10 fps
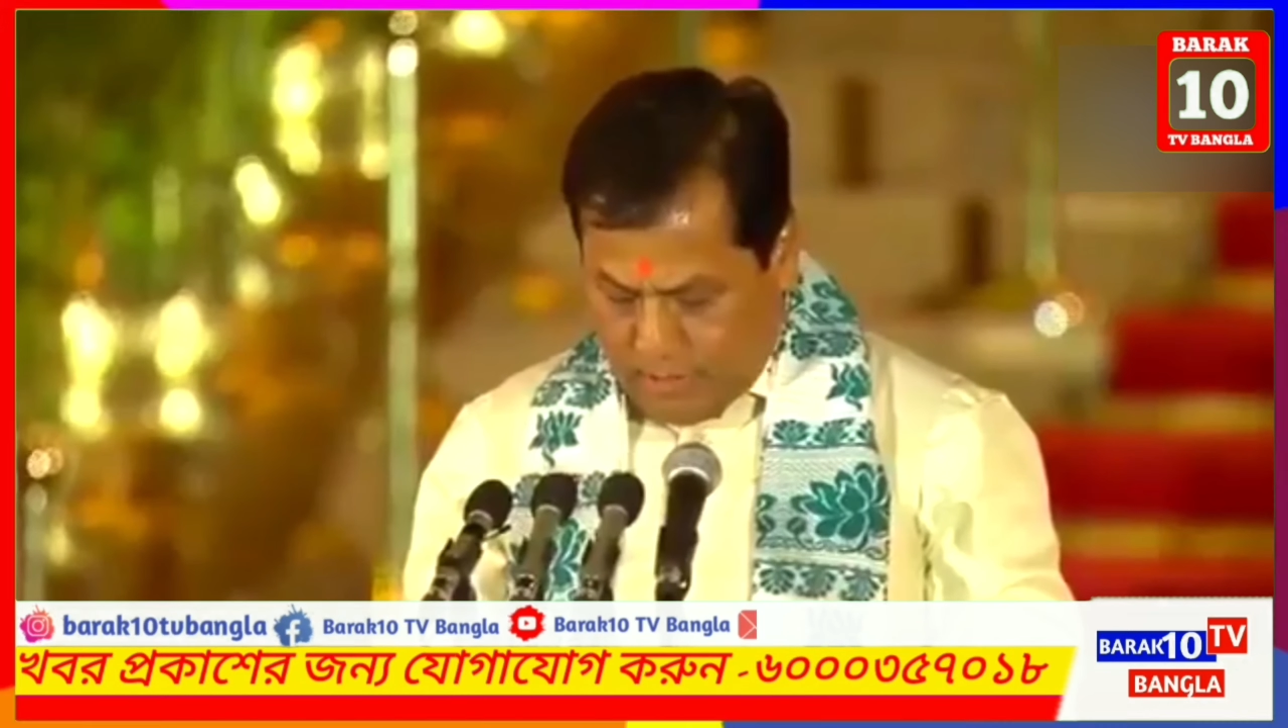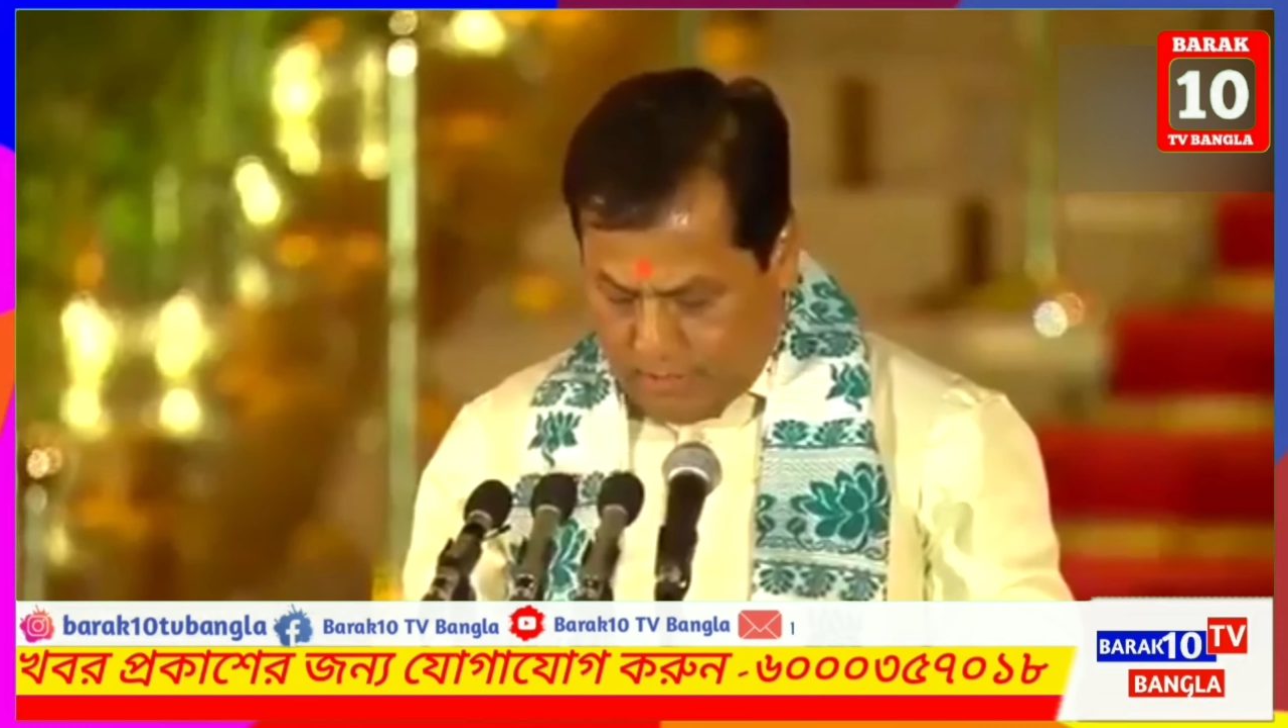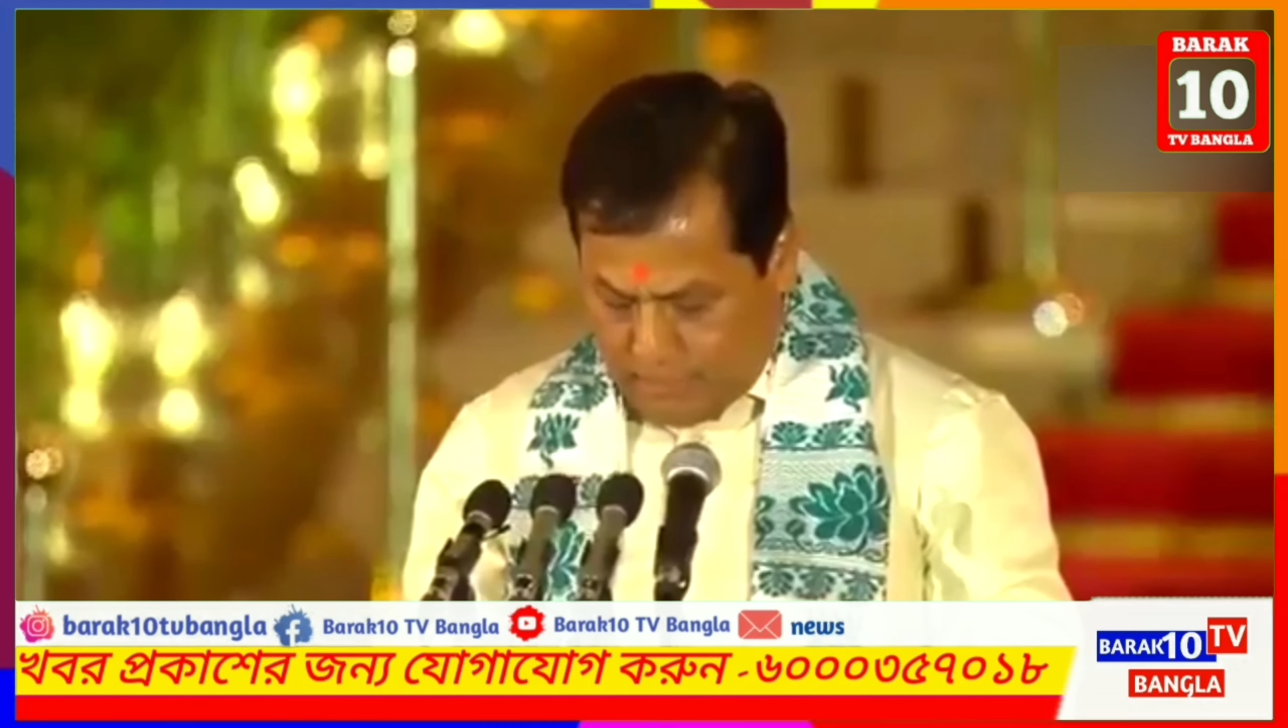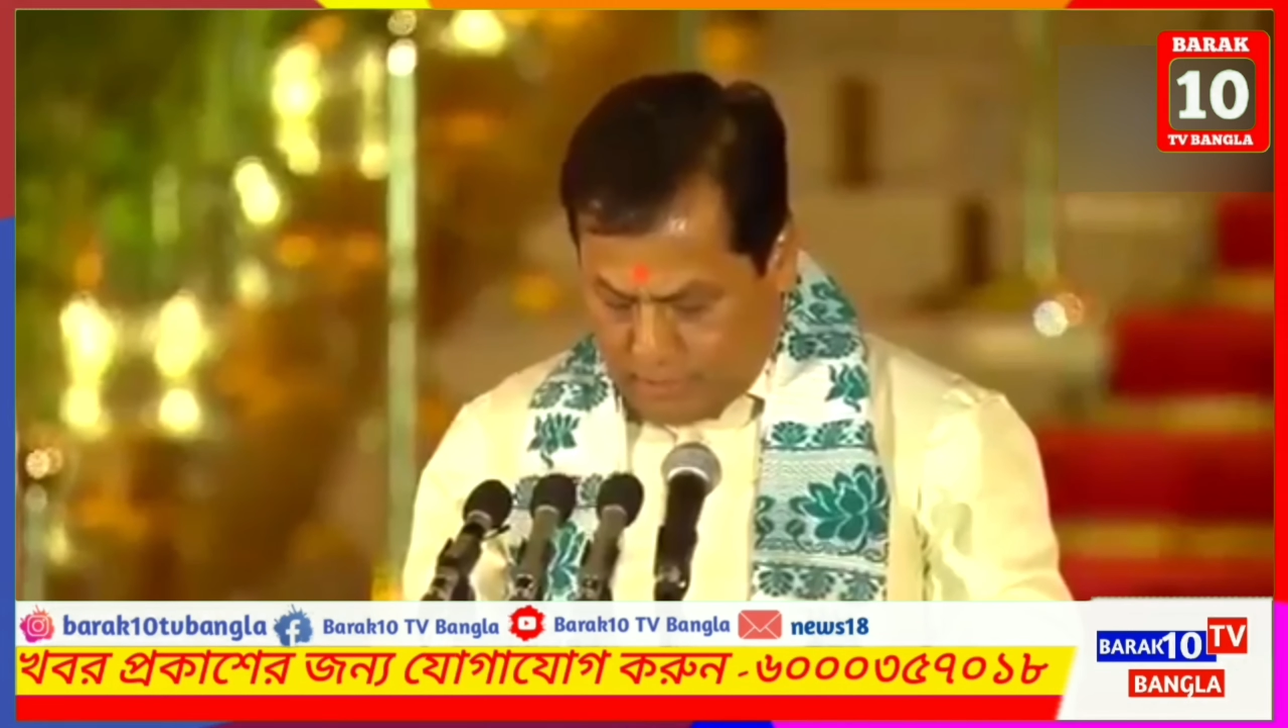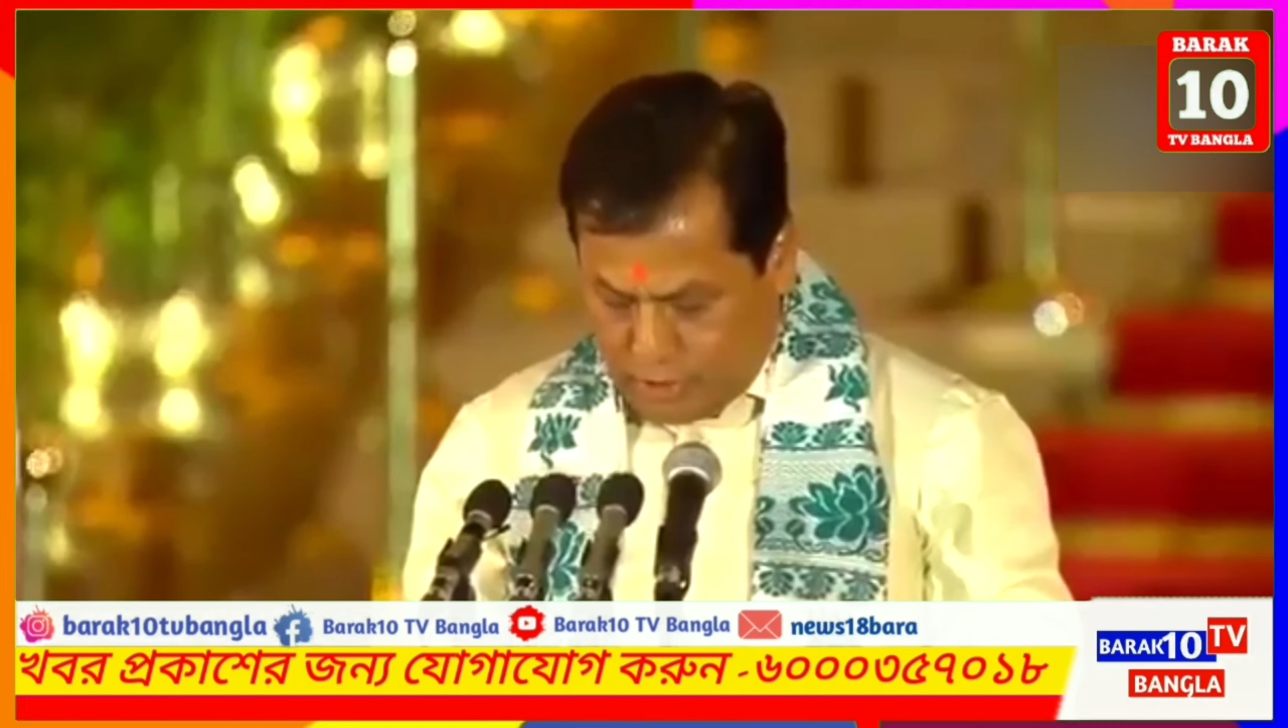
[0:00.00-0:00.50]

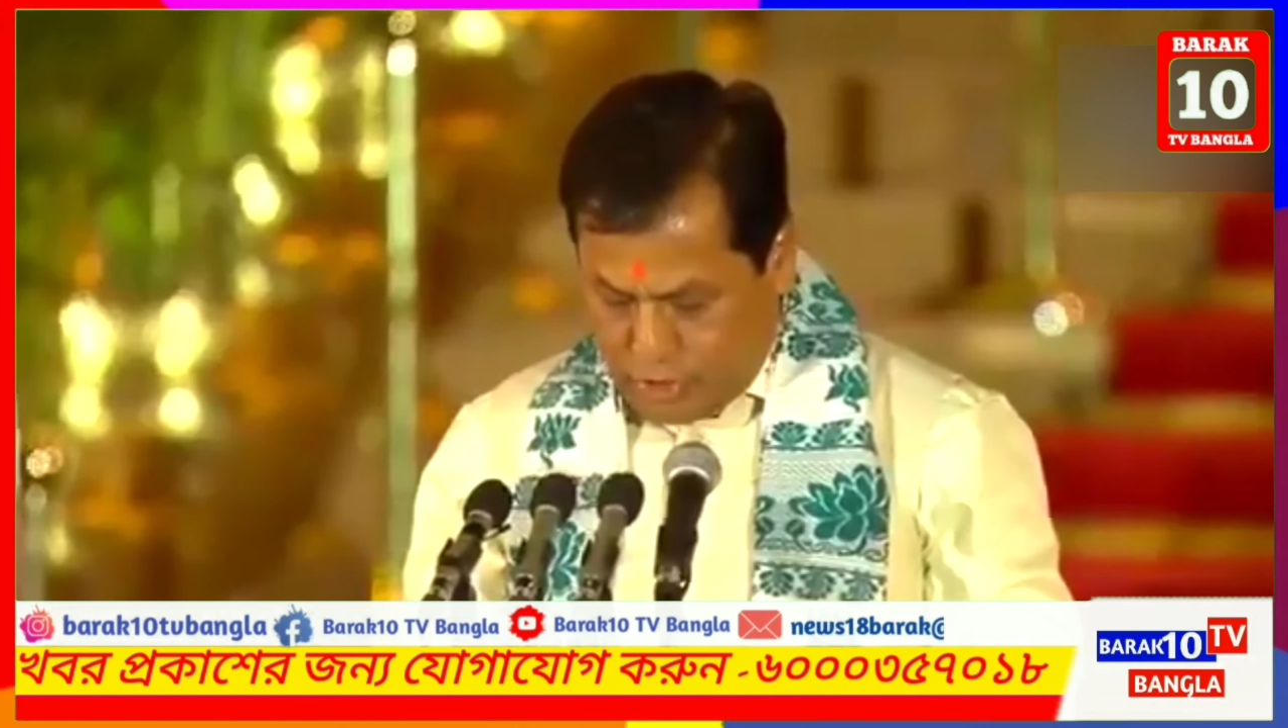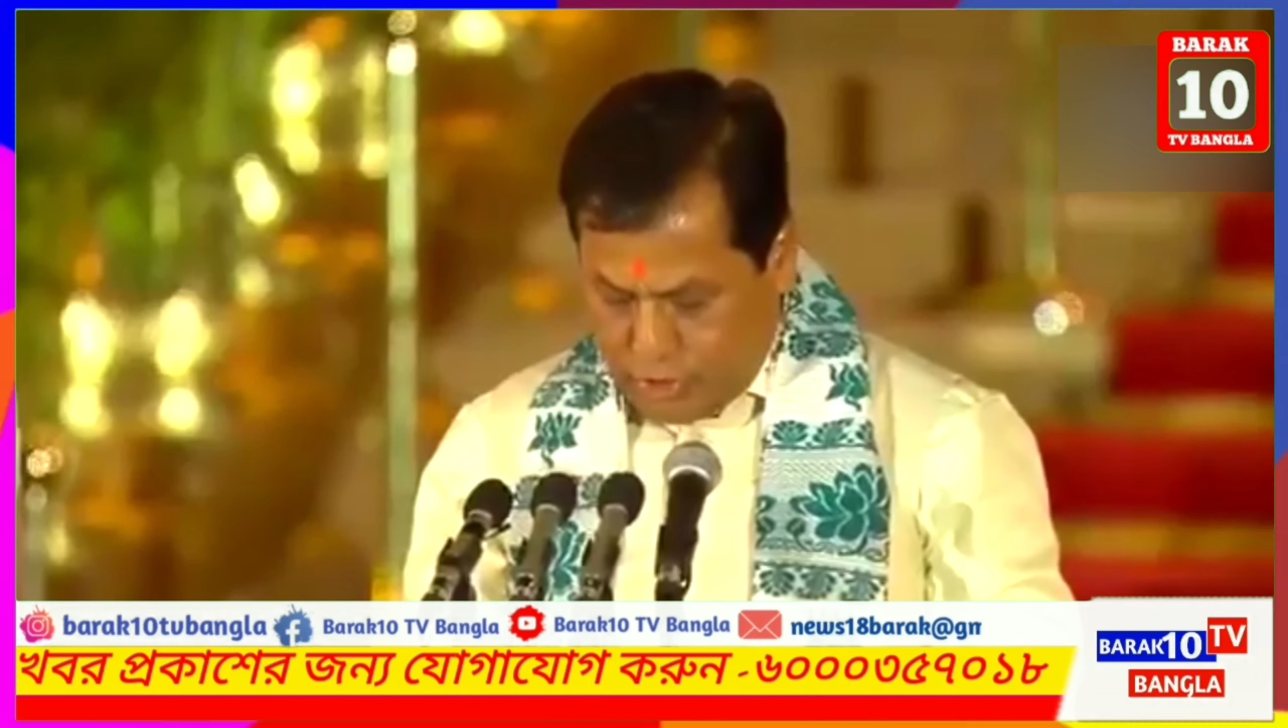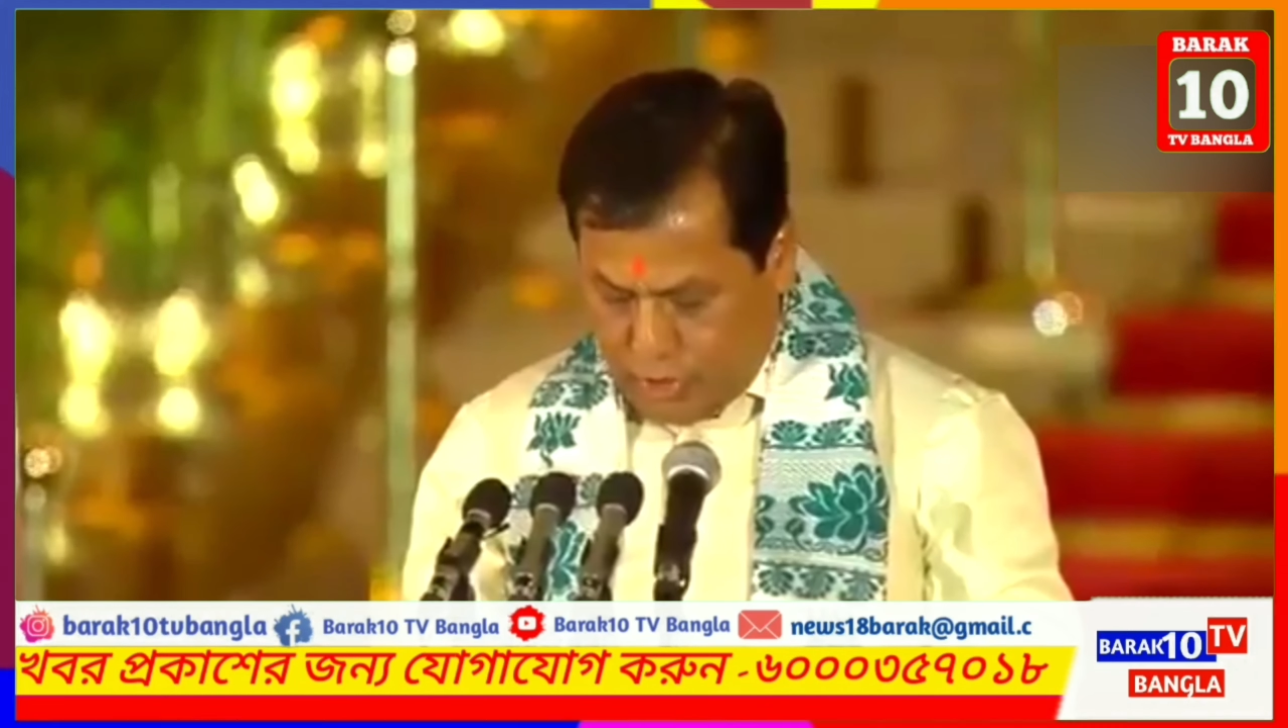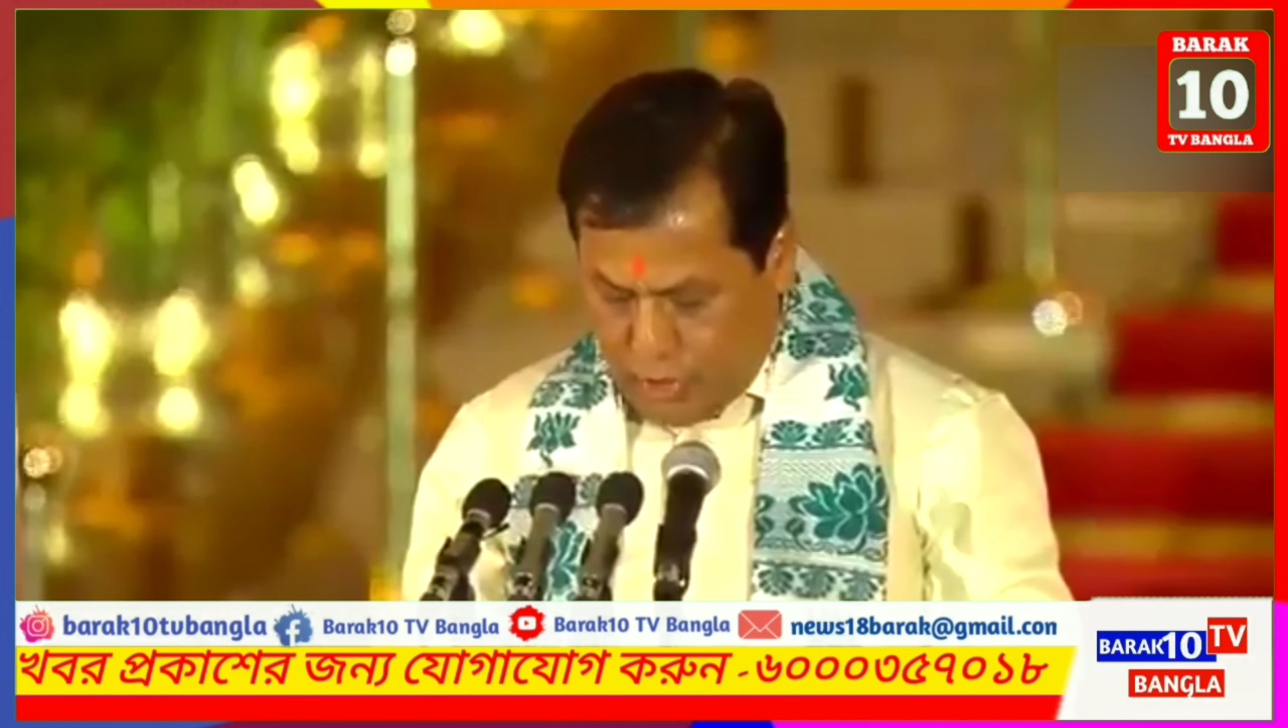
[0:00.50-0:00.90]
affection